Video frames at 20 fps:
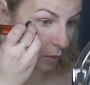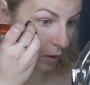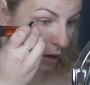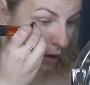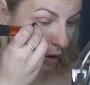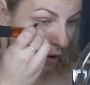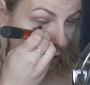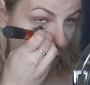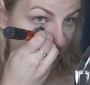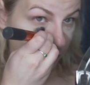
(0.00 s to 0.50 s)
we're
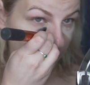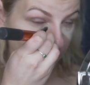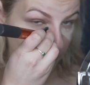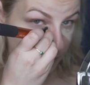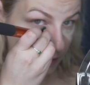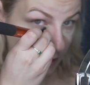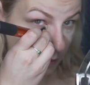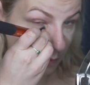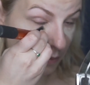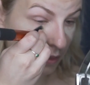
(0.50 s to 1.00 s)
all going for the
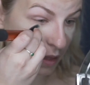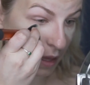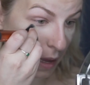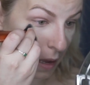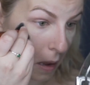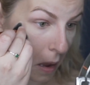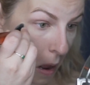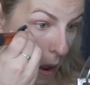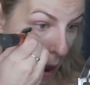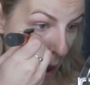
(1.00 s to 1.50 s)
same
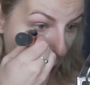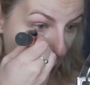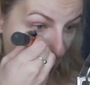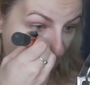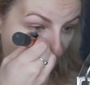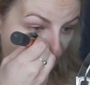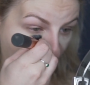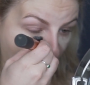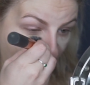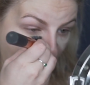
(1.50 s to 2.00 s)
thing,
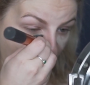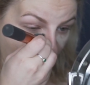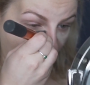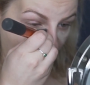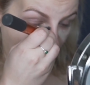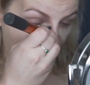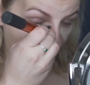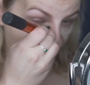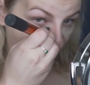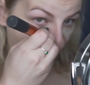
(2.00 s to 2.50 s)

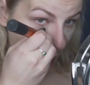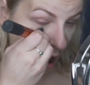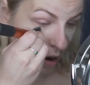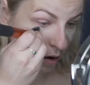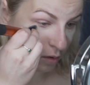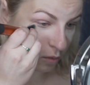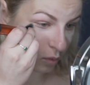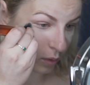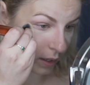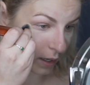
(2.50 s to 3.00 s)

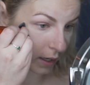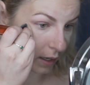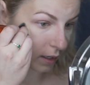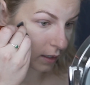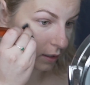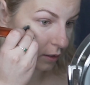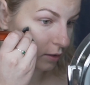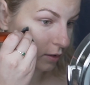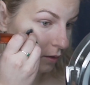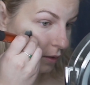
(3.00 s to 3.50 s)
where
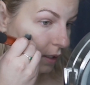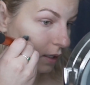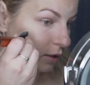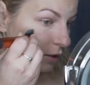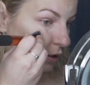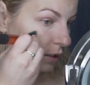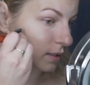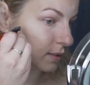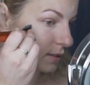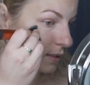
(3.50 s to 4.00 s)
you don't get
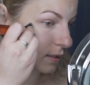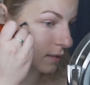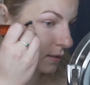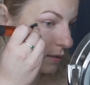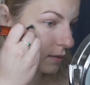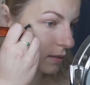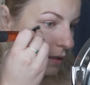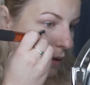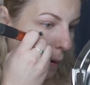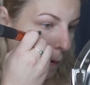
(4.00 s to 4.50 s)

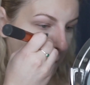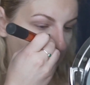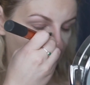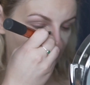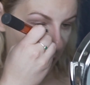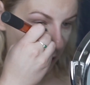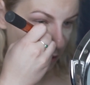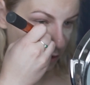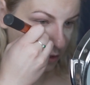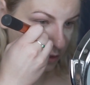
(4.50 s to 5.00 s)
creases,
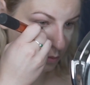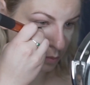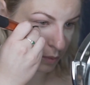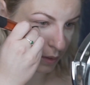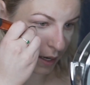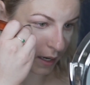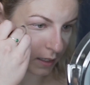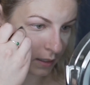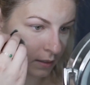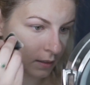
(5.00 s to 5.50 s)
but you just
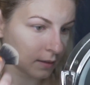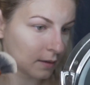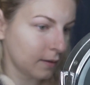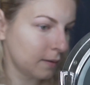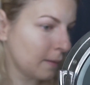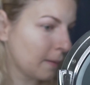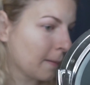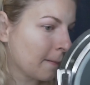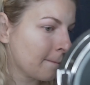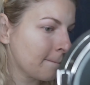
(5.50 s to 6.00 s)
brighten
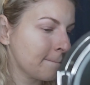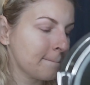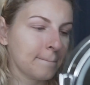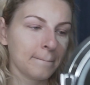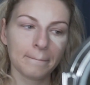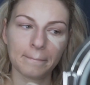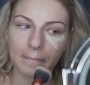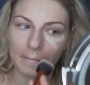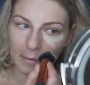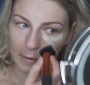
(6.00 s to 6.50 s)

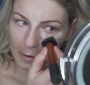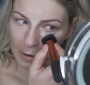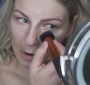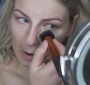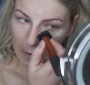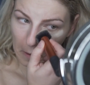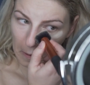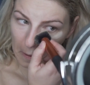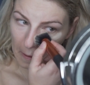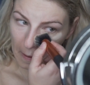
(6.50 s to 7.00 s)
your
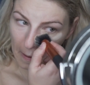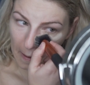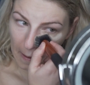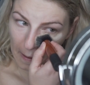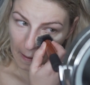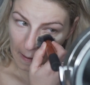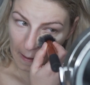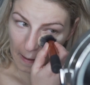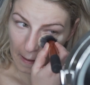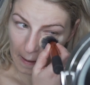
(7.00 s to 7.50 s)
under eye.